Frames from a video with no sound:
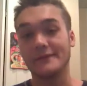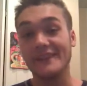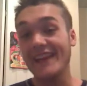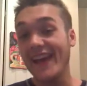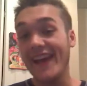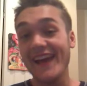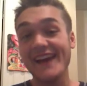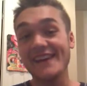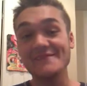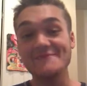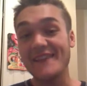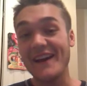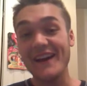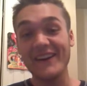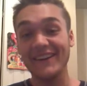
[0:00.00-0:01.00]
Yay,
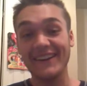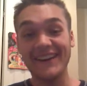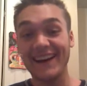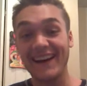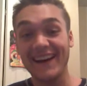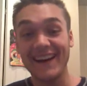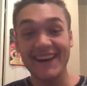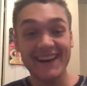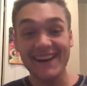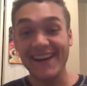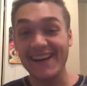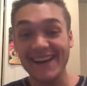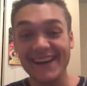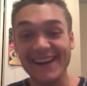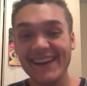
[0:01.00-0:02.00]

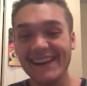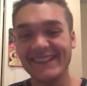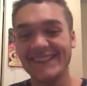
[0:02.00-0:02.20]
America!